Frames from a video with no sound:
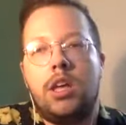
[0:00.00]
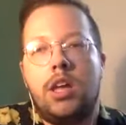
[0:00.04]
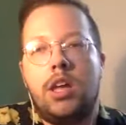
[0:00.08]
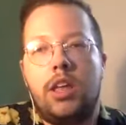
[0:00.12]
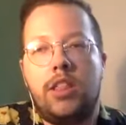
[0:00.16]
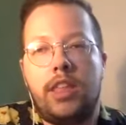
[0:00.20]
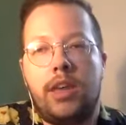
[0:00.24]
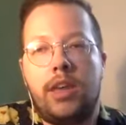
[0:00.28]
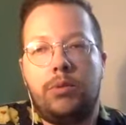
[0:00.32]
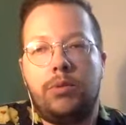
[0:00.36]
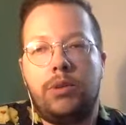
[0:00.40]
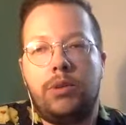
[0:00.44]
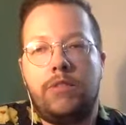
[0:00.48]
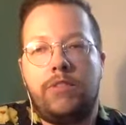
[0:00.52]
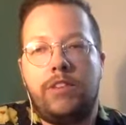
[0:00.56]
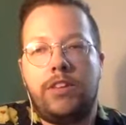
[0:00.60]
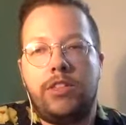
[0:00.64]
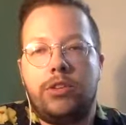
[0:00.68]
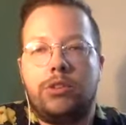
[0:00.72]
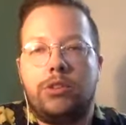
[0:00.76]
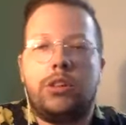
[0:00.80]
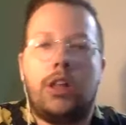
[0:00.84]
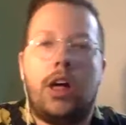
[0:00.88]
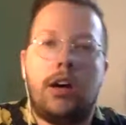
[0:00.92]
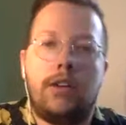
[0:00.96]
and that we've
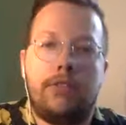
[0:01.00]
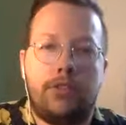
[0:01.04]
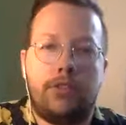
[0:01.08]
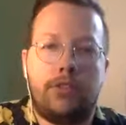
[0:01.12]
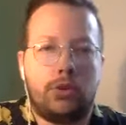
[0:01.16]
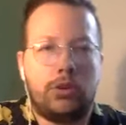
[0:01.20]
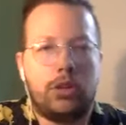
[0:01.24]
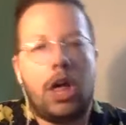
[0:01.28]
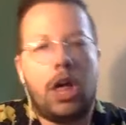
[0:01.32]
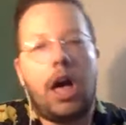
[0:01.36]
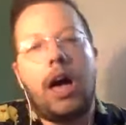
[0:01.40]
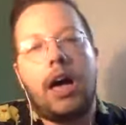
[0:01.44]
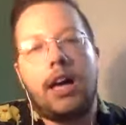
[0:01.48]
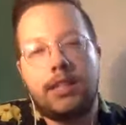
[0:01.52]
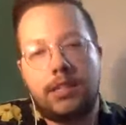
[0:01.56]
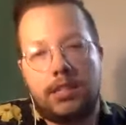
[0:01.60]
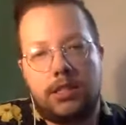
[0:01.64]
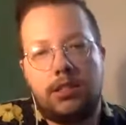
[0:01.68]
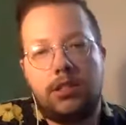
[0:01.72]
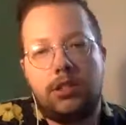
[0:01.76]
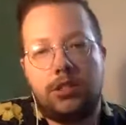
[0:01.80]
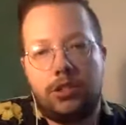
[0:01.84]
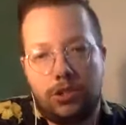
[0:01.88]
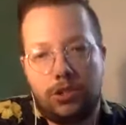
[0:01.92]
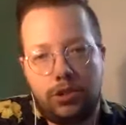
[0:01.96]
either loved or
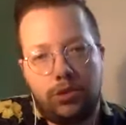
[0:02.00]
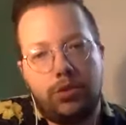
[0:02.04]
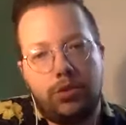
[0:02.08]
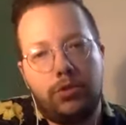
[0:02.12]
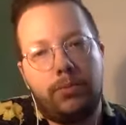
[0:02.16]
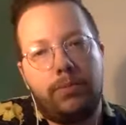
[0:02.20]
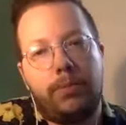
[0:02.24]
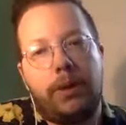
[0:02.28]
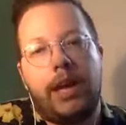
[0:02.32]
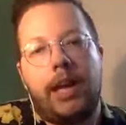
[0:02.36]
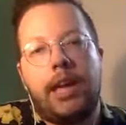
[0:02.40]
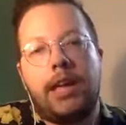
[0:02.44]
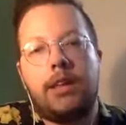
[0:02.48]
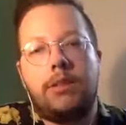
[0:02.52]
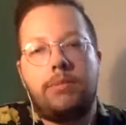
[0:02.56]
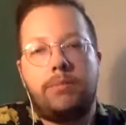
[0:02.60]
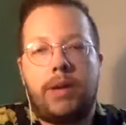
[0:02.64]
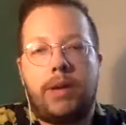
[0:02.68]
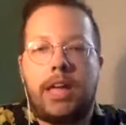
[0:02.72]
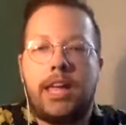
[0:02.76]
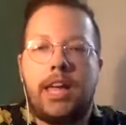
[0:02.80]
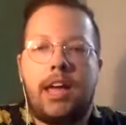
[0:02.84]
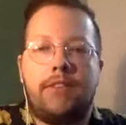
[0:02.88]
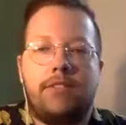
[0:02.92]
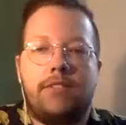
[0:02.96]
lost too by
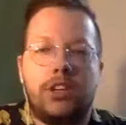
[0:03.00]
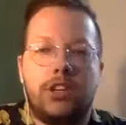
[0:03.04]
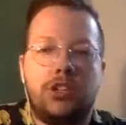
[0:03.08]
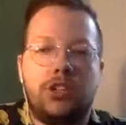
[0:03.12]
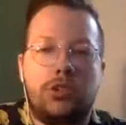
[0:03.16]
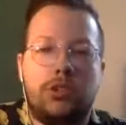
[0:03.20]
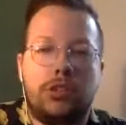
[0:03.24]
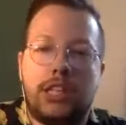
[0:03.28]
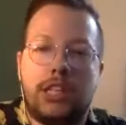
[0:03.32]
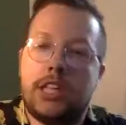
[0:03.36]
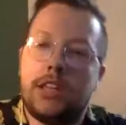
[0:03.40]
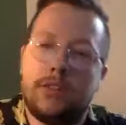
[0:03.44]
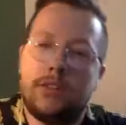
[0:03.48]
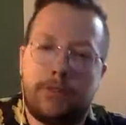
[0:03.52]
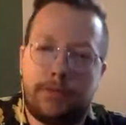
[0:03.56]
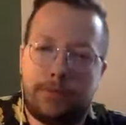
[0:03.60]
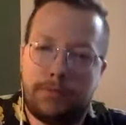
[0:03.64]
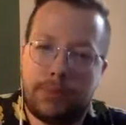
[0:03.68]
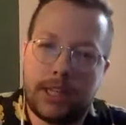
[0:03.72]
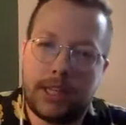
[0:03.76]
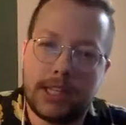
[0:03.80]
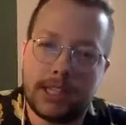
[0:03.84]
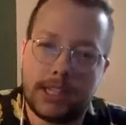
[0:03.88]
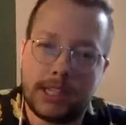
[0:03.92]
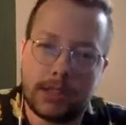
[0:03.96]
by having to leave
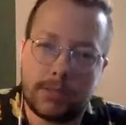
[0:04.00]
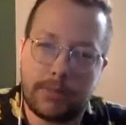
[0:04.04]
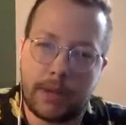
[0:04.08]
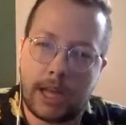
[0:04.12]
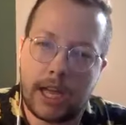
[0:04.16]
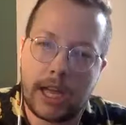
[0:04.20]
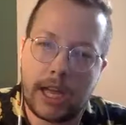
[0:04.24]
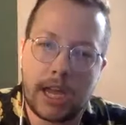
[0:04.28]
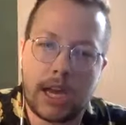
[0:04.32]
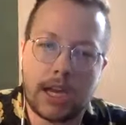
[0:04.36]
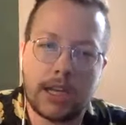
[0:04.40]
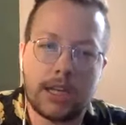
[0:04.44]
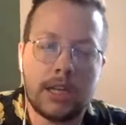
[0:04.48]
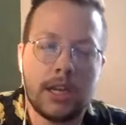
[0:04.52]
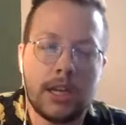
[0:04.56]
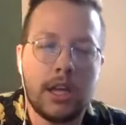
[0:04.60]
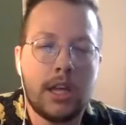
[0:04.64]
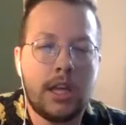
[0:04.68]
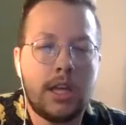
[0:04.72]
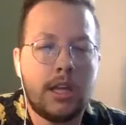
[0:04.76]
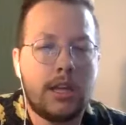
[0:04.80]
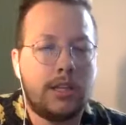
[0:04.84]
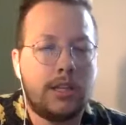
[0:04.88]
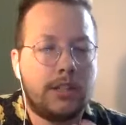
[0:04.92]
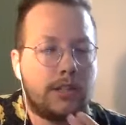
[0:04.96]
places behind
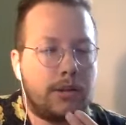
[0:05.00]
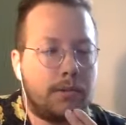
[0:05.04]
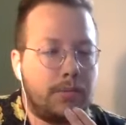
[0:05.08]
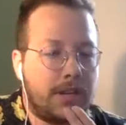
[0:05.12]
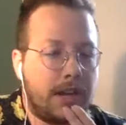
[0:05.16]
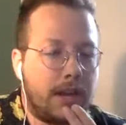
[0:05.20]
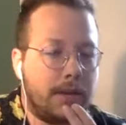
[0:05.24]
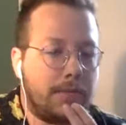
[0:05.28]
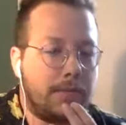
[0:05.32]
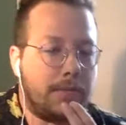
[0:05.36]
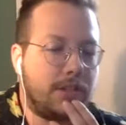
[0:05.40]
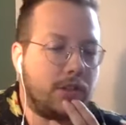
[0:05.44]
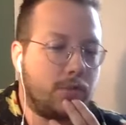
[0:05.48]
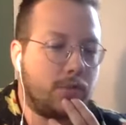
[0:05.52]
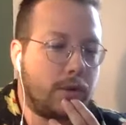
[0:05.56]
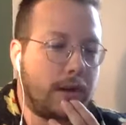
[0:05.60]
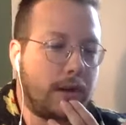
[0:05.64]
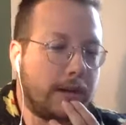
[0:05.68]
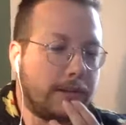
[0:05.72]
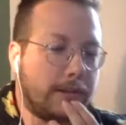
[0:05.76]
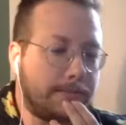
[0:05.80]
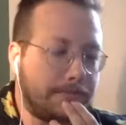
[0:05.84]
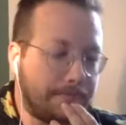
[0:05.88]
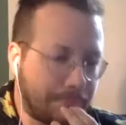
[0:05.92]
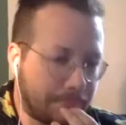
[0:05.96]
sometimes as
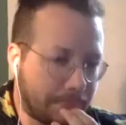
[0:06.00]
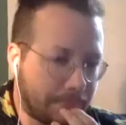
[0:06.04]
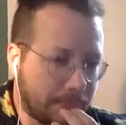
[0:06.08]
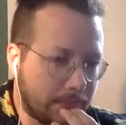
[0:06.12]
well.